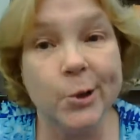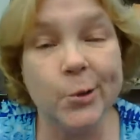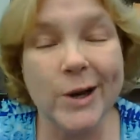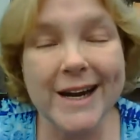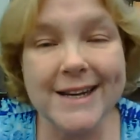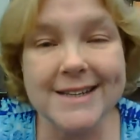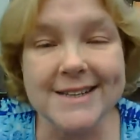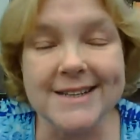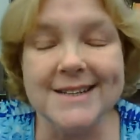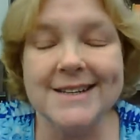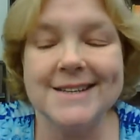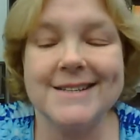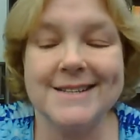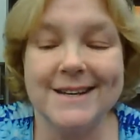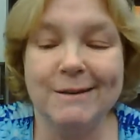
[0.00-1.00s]
Granted,
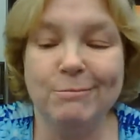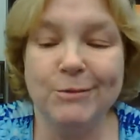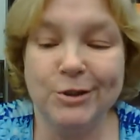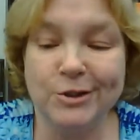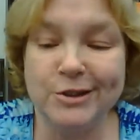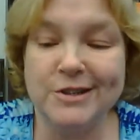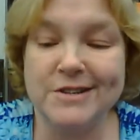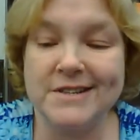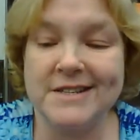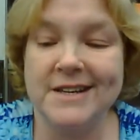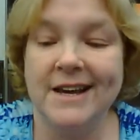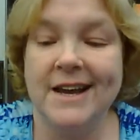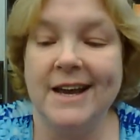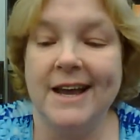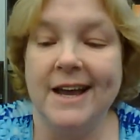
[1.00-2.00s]
some learners
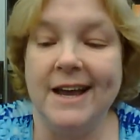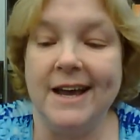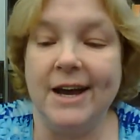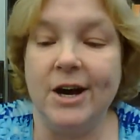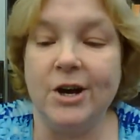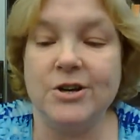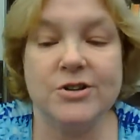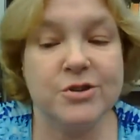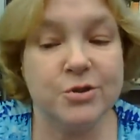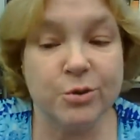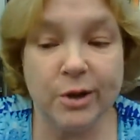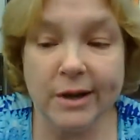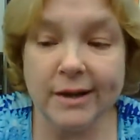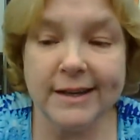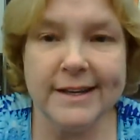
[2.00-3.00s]
are
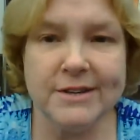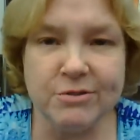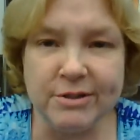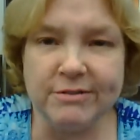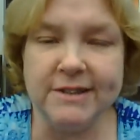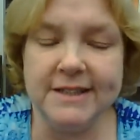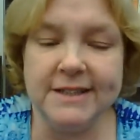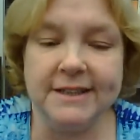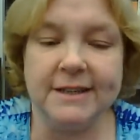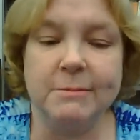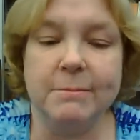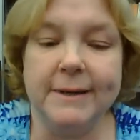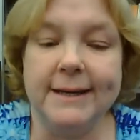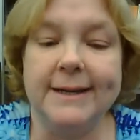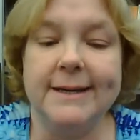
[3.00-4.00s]
strongly driven to
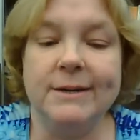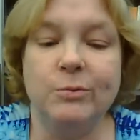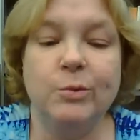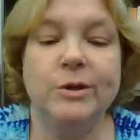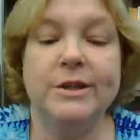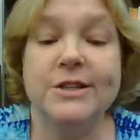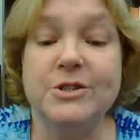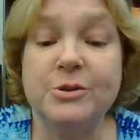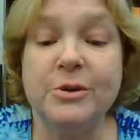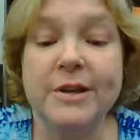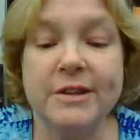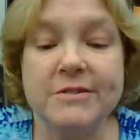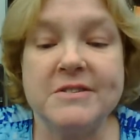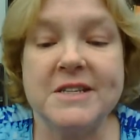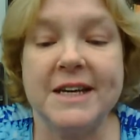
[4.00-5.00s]
compete and will enjoy
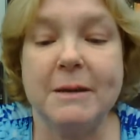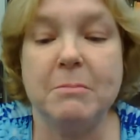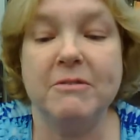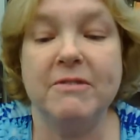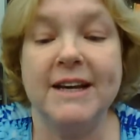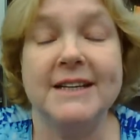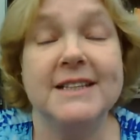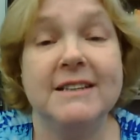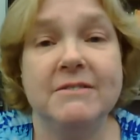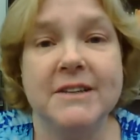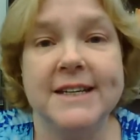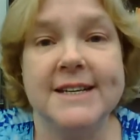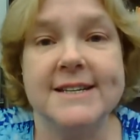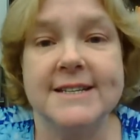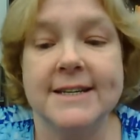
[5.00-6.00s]
those type of
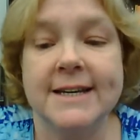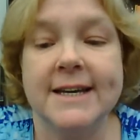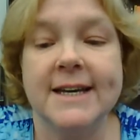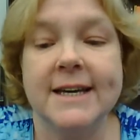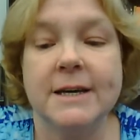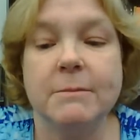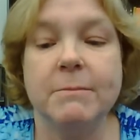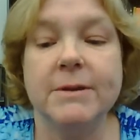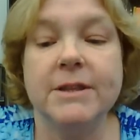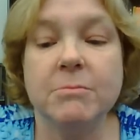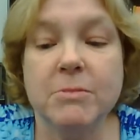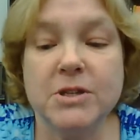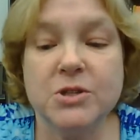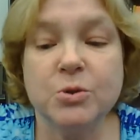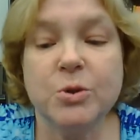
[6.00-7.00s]
activities, but the
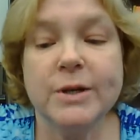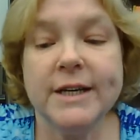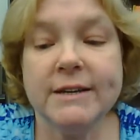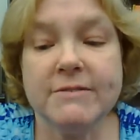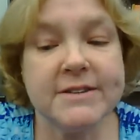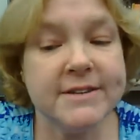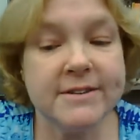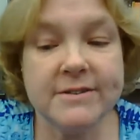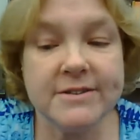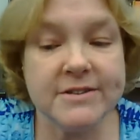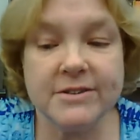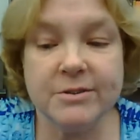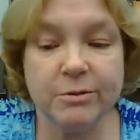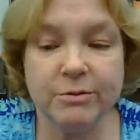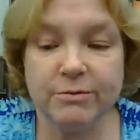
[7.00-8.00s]
majority of
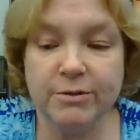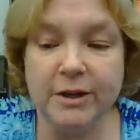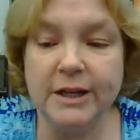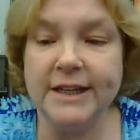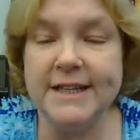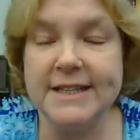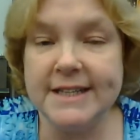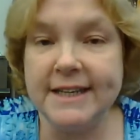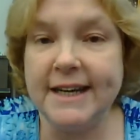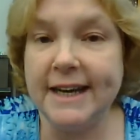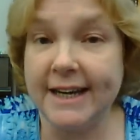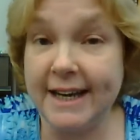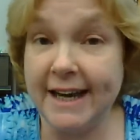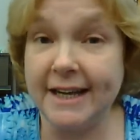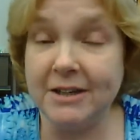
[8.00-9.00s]
students don't fall into
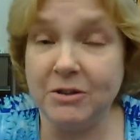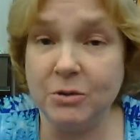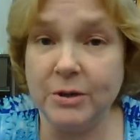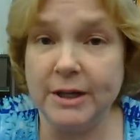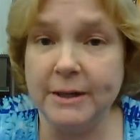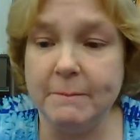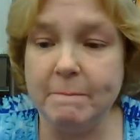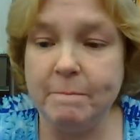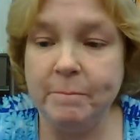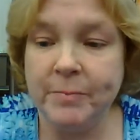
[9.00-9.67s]
that category.